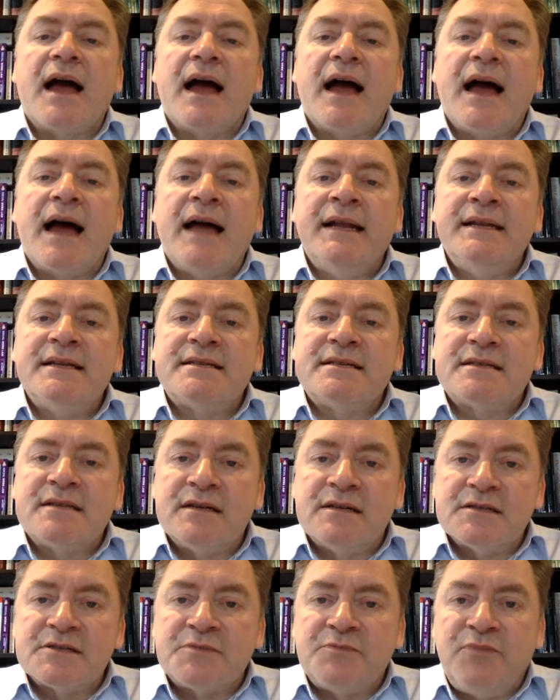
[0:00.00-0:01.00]
And it
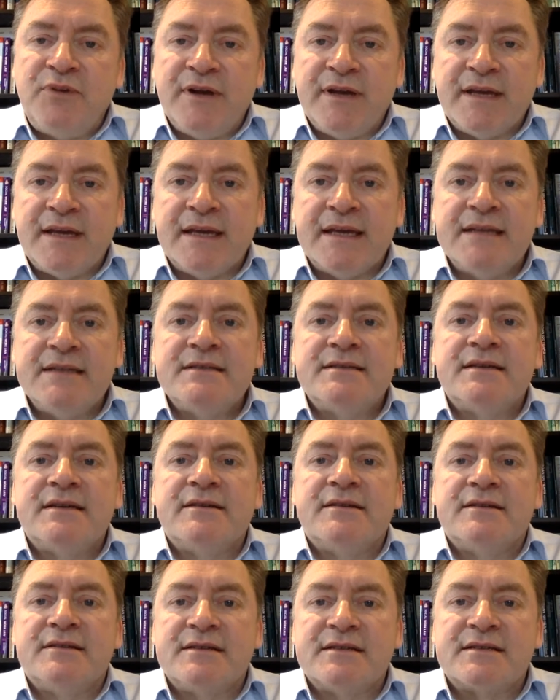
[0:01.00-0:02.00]
starts bringing into
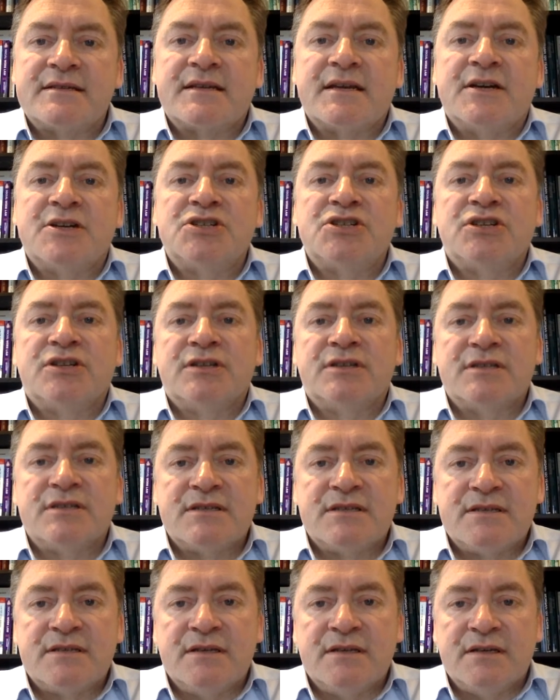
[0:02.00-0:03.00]
the
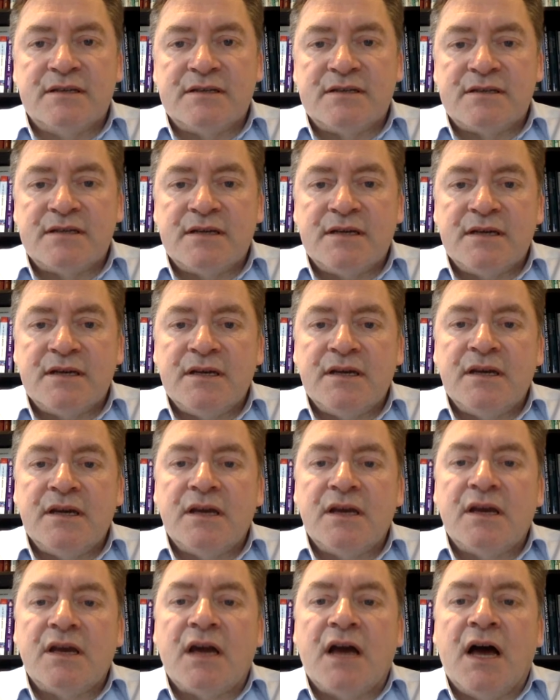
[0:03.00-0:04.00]
discussions that
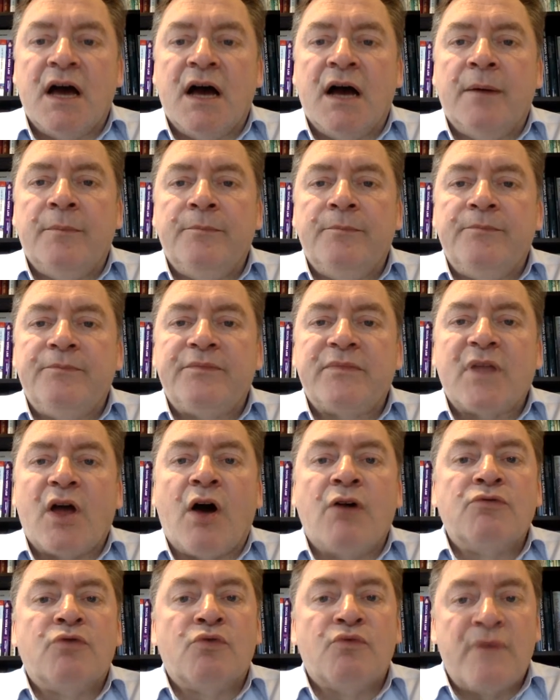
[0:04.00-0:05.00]
are
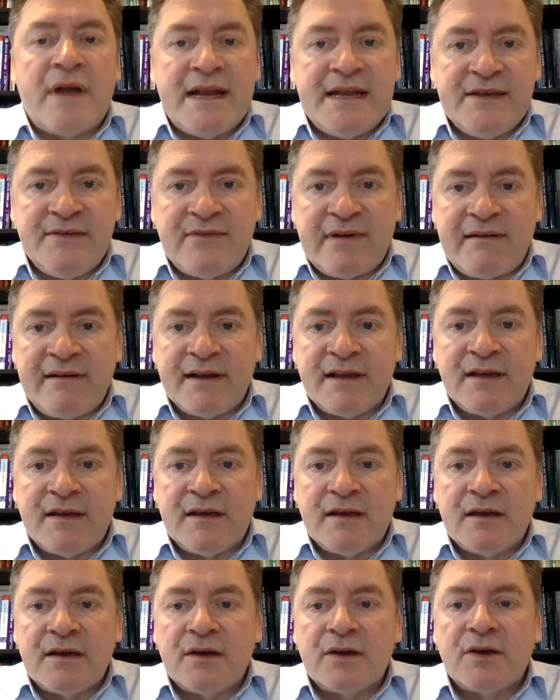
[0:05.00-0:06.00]
already very
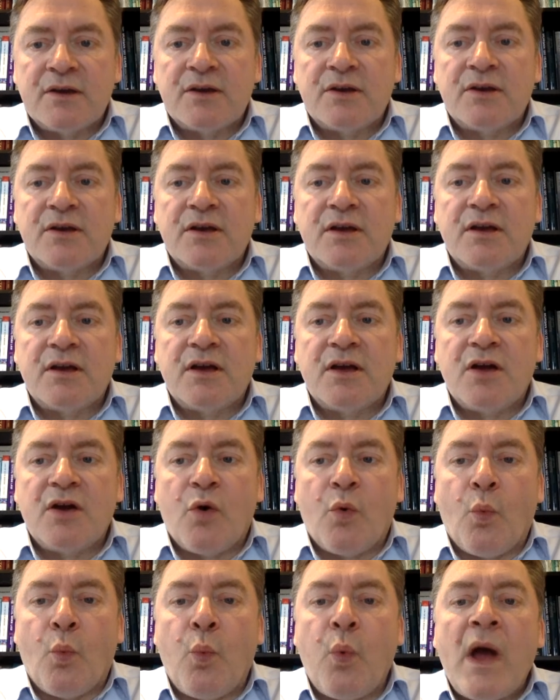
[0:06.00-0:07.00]

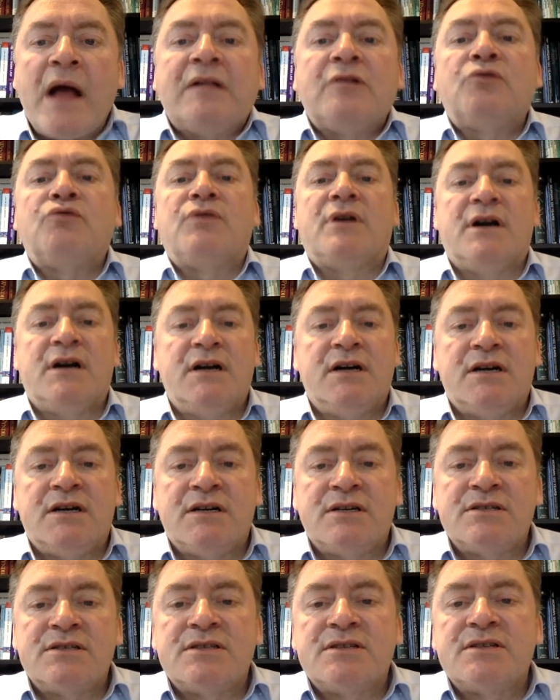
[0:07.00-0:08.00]
well
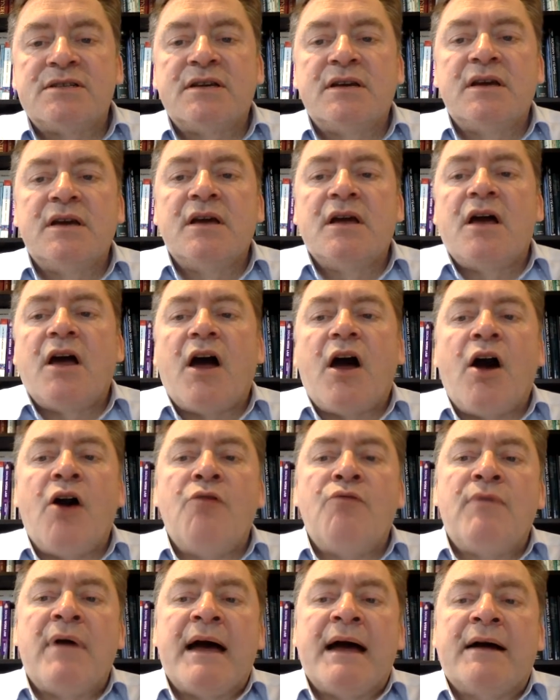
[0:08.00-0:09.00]
rehearsed
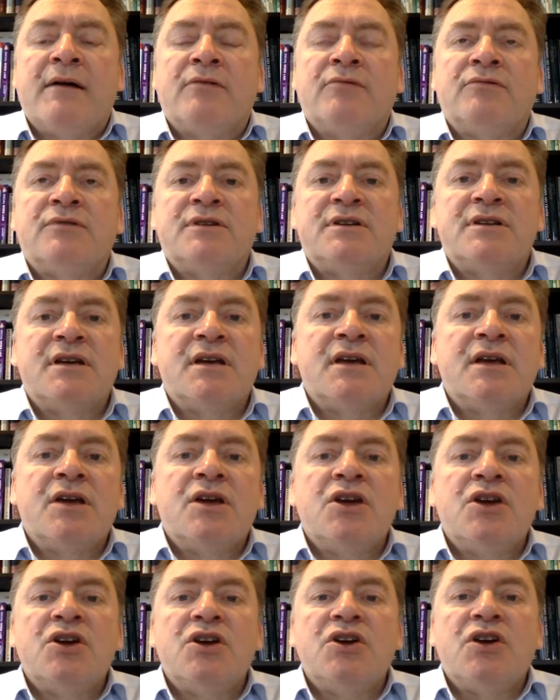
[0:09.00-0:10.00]
around,
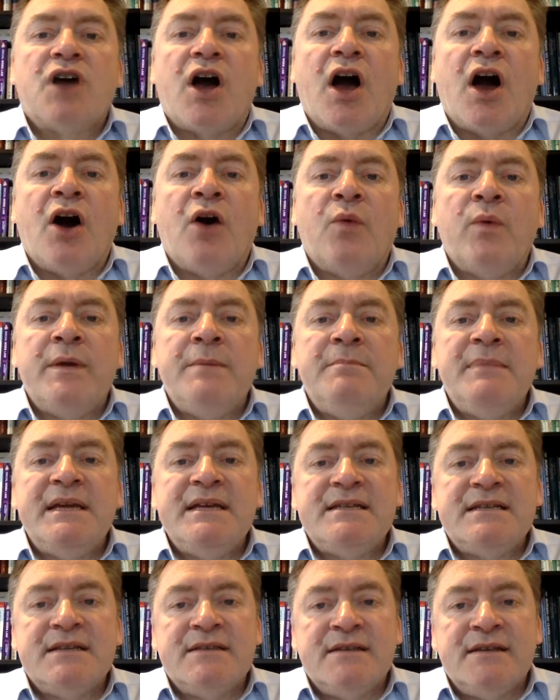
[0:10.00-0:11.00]
are we
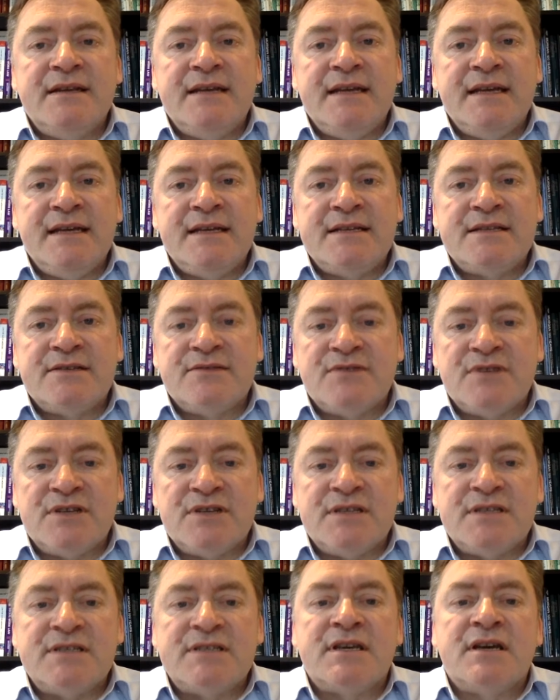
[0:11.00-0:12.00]
meeting the needs of the
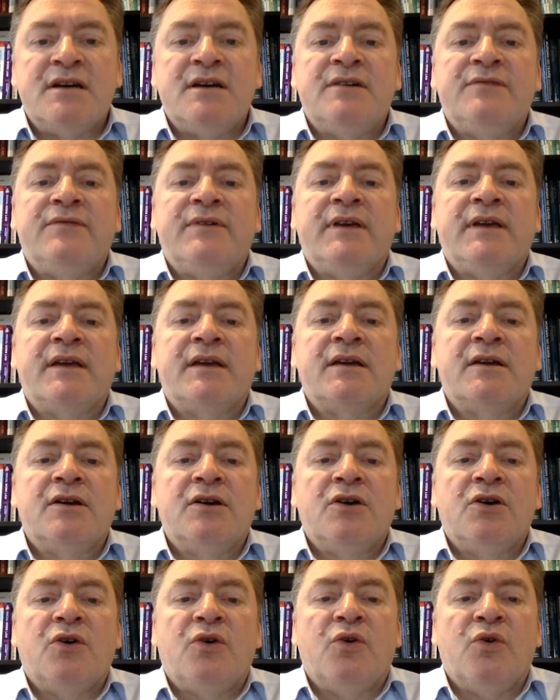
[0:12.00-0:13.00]
deserving
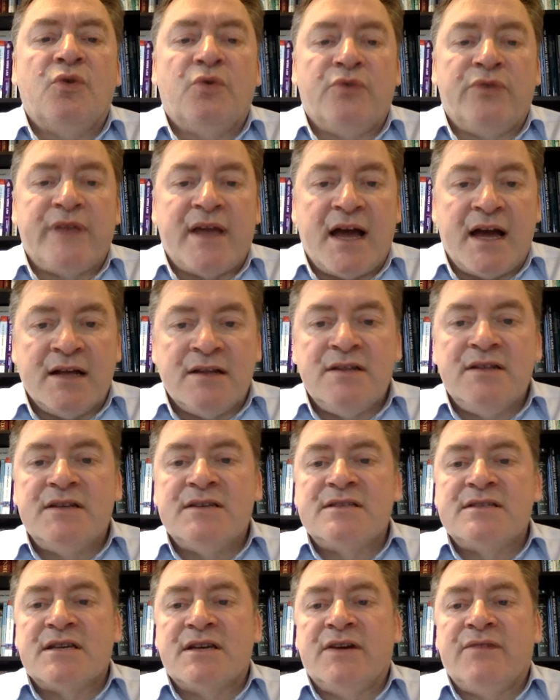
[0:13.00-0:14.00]
or the
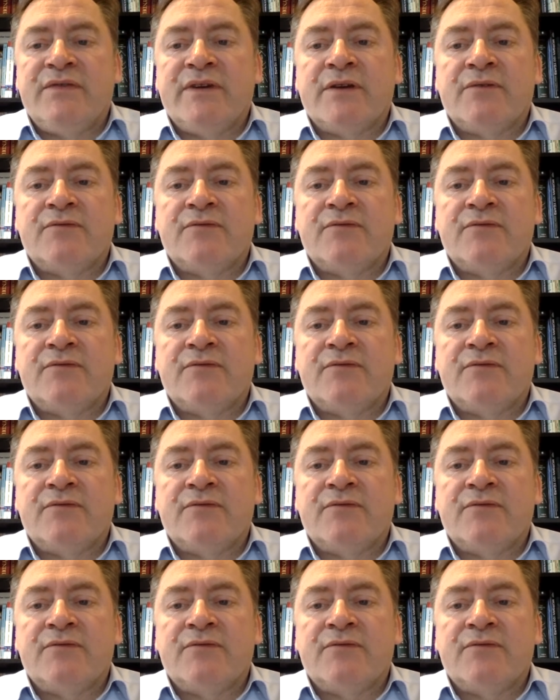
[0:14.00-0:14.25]
undeserving